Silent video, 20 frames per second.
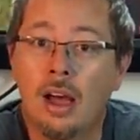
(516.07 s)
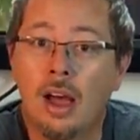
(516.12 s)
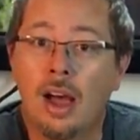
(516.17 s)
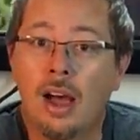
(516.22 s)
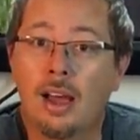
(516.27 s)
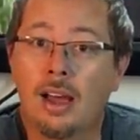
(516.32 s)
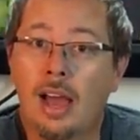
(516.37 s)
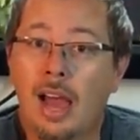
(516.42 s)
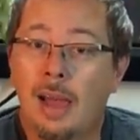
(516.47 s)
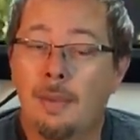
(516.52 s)

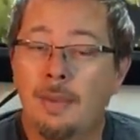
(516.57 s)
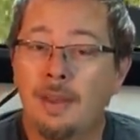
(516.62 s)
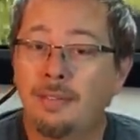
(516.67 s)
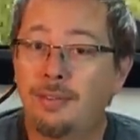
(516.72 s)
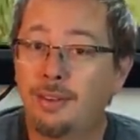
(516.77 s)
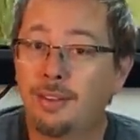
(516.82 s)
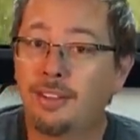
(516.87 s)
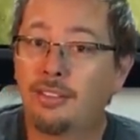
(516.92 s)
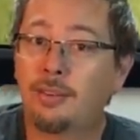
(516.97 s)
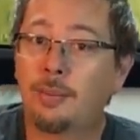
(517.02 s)
uh, I meant
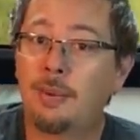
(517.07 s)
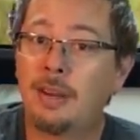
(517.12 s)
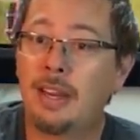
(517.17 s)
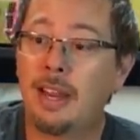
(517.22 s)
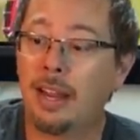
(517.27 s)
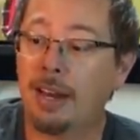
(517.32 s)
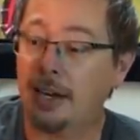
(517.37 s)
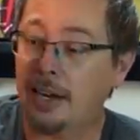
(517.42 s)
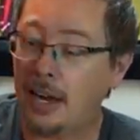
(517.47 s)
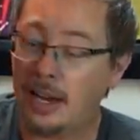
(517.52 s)
for this to be
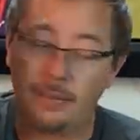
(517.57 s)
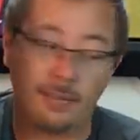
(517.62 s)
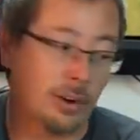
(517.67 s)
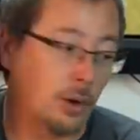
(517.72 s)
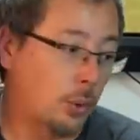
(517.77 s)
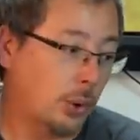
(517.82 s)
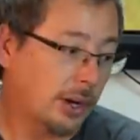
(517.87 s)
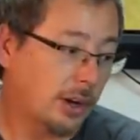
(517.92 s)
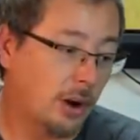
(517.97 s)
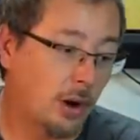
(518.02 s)
a kind of a
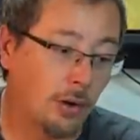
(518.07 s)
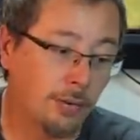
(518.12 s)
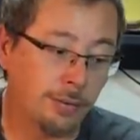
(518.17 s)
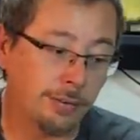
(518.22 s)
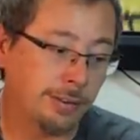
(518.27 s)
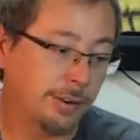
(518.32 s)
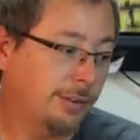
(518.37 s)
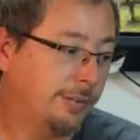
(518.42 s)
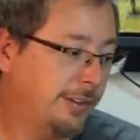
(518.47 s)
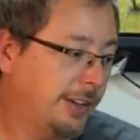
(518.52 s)
quick
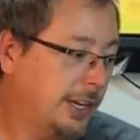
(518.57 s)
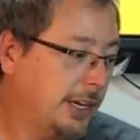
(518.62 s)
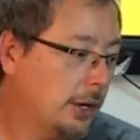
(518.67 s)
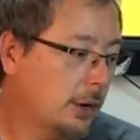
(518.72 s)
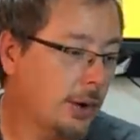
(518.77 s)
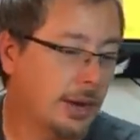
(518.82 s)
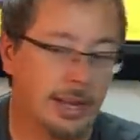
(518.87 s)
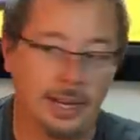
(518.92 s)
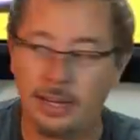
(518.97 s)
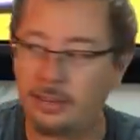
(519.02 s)
overview
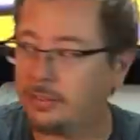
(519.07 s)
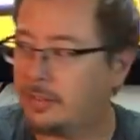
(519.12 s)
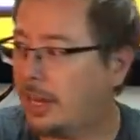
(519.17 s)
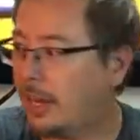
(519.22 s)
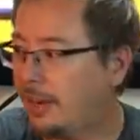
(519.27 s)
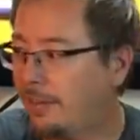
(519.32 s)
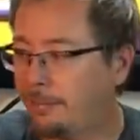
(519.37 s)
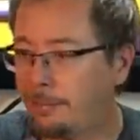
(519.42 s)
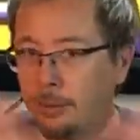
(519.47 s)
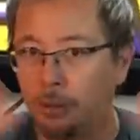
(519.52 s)
video and it's
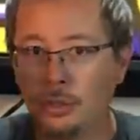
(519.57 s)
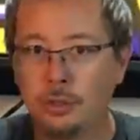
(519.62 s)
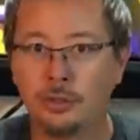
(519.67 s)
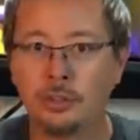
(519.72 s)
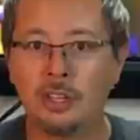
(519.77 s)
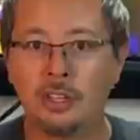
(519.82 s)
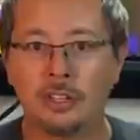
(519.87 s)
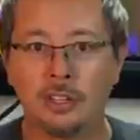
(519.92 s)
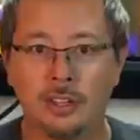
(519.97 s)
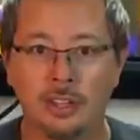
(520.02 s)
kind of
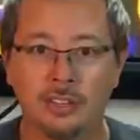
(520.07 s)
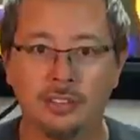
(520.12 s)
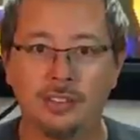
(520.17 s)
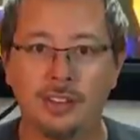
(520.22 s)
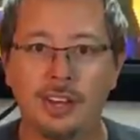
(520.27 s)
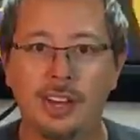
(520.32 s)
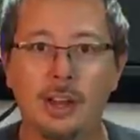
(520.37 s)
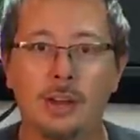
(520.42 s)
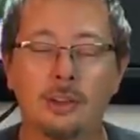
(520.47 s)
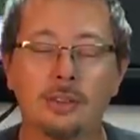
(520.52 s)
ballooned into this
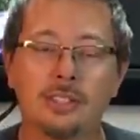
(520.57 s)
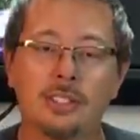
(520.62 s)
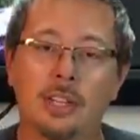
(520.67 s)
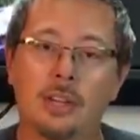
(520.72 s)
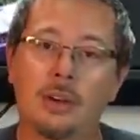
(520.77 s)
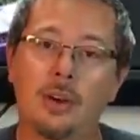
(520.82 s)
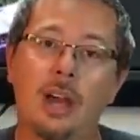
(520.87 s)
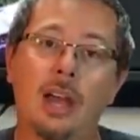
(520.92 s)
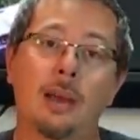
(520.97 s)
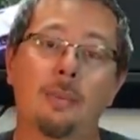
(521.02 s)
video
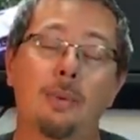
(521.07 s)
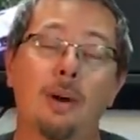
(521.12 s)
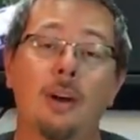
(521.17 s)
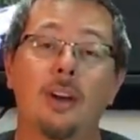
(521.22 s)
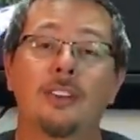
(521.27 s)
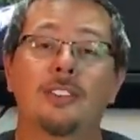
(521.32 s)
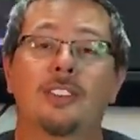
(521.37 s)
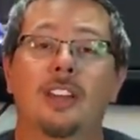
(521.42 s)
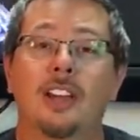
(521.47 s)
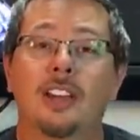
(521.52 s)
so I
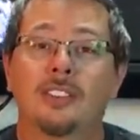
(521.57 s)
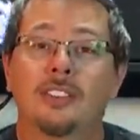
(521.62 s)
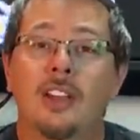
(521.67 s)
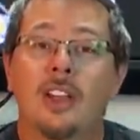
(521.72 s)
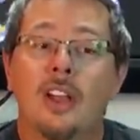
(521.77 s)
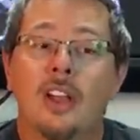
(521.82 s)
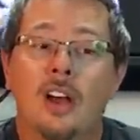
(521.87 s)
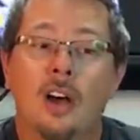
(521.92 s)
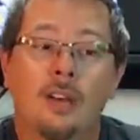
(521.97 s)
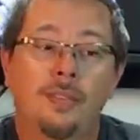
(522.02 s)
apologize.
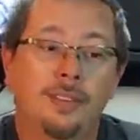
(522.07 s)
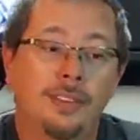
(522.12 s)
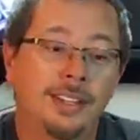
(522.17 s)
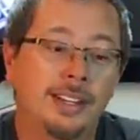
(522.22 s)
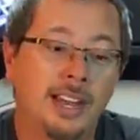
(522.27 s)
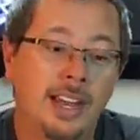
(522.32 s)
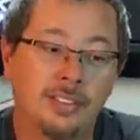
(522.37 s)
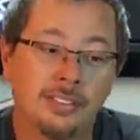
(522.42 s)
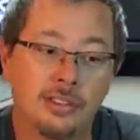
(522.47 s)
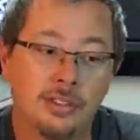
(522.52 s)
Hopefully
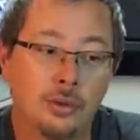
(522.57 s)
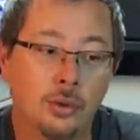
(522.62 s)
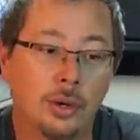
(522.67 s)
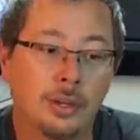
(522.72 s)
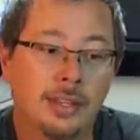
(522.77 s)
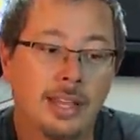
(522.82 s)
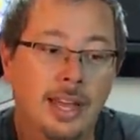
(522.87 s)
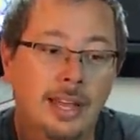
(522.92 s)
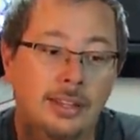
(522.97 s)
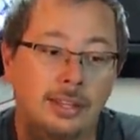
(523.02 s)
you guys
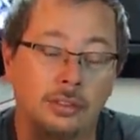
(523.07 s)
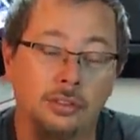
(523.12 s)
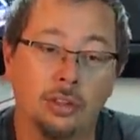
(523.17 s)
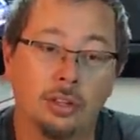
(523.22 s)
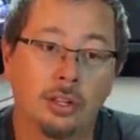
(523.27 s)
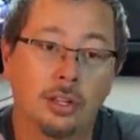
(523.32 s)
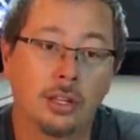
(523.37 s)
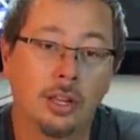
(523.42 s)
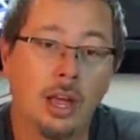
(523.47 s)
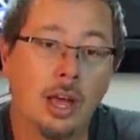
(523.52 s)
enjoyed that. There's a
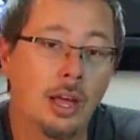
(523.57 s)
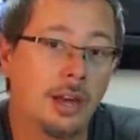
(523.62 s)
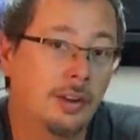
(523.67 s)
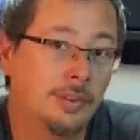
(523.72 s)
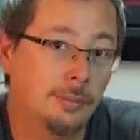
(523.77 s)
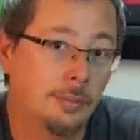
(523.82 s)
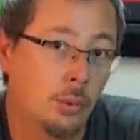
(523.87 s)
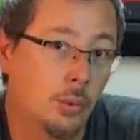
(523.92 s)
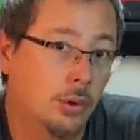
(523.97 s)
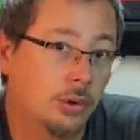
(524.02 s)

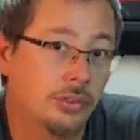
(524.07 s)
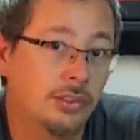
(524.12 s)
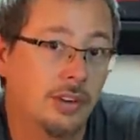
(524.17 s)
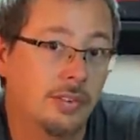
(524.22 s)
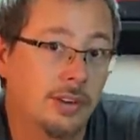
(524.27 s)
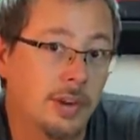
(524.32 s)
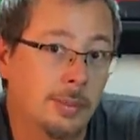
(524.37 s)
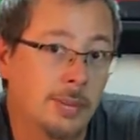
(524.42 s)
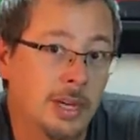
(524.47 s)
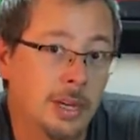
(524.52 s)
lot more
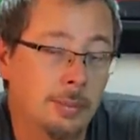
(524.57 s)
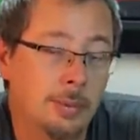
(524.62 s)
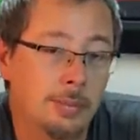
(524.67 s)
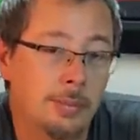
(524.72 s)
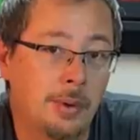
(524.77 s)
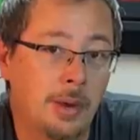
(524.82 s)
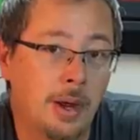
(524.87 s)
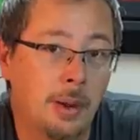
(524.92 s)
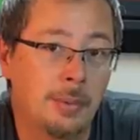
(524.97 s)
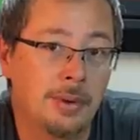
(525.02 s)
stuff coming up
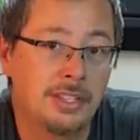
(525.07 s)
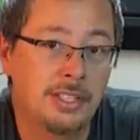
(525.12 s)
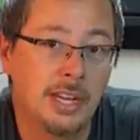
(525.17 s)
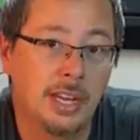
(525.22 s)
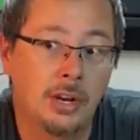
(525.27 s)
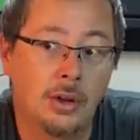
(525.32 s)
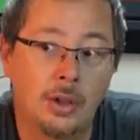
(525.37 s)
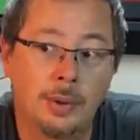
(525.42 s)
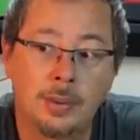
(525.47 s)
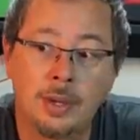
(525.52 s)
on, on my
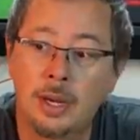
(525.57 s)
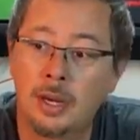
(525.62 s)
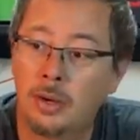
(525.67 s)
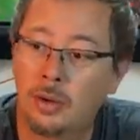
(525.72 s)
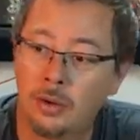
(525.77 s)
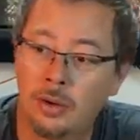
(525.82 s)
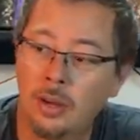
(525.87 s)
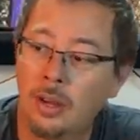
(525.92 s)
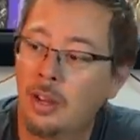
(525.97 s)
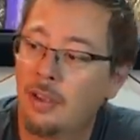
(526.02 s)
channel. I'm going to